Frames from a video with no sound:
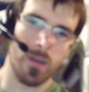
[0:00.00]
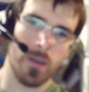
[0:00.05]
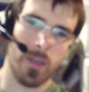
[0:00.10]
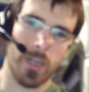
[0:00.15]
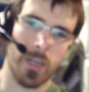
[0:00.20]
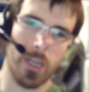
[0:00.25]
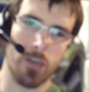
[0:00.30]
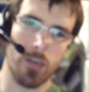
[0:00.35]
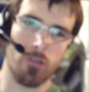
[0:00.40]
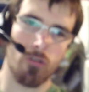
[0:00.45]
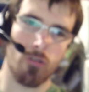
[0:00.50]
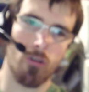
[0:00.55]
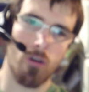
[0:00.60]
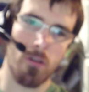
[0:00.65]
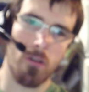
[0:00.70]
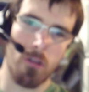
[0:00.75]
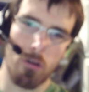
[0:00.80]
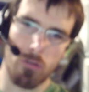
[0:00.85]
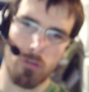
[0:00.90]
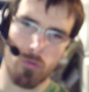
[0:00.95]
controller.
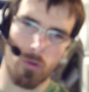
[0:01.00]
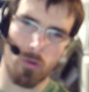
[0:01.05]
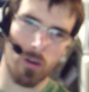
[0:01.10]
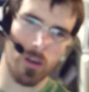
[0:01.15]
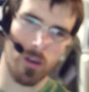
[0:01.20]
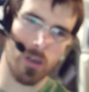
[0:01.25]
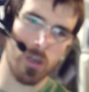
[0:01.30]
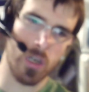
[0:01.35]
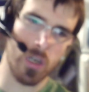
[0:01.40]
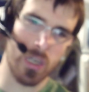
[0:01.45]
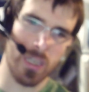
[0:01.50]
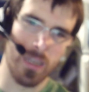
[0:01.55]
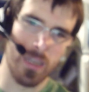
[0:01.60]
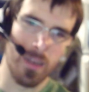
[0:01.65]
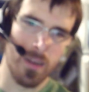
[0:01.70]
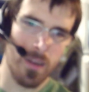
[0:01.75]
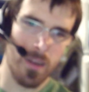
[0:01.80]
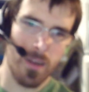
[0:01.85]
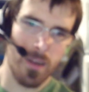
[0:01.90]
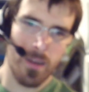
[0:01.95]
Those work good.
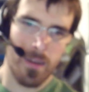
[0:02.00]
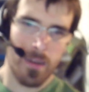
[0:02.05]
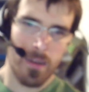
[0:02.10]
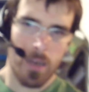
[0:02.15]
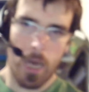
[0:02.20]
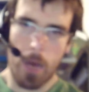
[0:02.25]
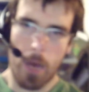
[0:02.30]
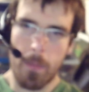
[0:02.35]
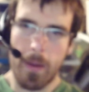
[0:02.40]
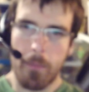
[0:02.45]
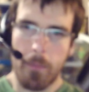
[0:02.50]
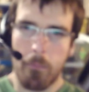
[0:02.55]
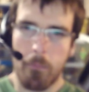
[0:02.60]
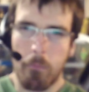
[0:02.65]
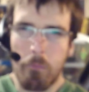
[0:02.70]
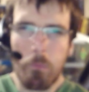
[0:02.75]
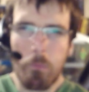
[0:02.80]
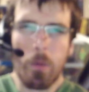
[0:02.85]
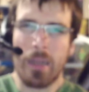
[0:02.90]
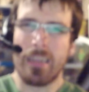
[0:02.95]
I mean,
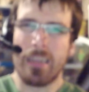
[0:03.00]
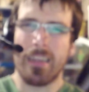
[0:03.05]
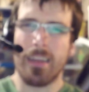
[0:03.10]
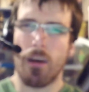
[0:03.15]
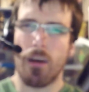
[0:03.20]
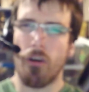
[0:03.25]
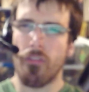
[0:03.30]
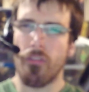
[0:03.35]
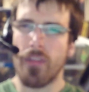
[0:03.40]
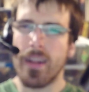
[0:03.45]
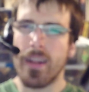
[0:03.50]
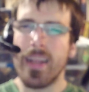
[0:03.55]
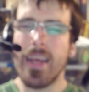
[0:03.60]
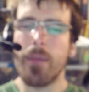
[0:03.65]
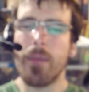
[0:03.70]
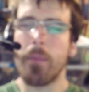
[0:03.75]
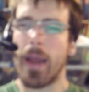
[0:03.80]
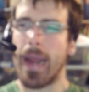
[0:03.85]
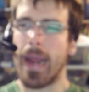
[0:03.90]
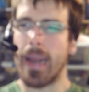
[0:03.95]
but still, the
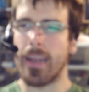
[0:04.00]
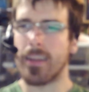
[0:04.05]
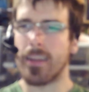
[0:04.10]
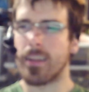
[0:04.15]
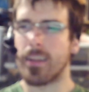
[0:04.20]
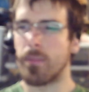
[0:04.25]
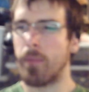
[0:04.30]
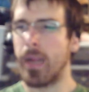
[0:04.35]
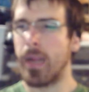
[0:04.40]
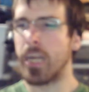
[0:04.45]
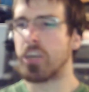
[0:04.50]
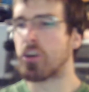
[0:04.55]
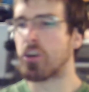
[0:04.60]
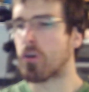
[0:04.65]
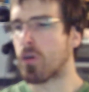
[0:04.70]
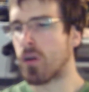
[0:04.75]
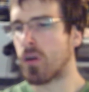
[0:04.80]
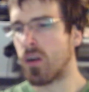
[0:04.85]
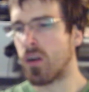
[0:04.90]
D-pad is the major